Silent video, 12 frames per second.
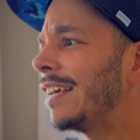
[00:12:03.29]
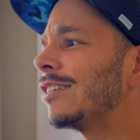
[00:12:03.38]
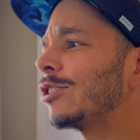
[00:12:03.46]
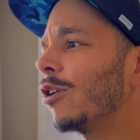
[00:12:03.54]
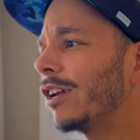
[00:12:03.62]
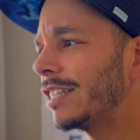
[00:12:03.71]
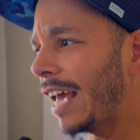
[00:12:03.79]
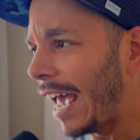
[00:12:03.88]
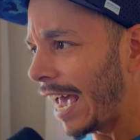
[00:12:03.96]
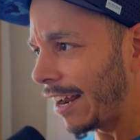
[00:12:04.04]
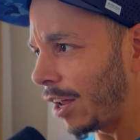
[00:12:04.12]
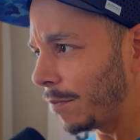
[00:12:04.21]
started to
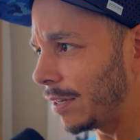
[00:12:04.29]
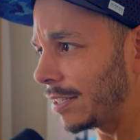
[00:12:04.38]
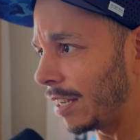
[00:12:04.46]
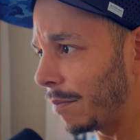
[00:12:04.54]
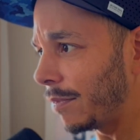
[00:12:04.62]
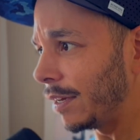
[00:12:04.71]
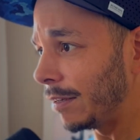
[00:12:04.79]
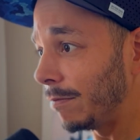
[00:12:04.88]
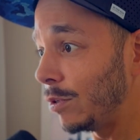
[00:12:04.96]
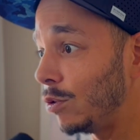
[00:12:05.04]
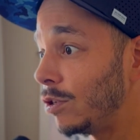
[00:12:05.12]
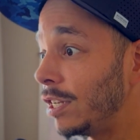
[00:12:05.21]
add up to something
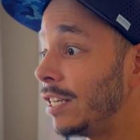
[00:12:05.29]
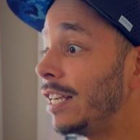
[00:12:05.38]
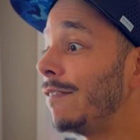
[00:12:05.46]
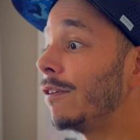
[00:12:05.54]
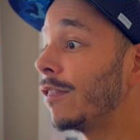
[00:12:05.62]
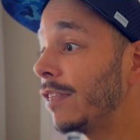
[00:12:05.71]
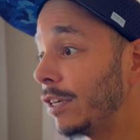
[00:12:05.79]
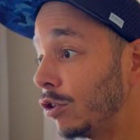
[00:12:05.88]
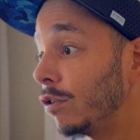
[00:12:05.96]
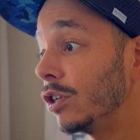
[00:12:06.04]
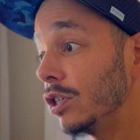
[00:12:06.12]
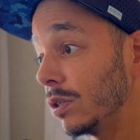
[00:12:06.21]
you didn't even think
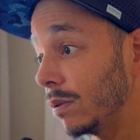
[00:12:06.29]
you could do.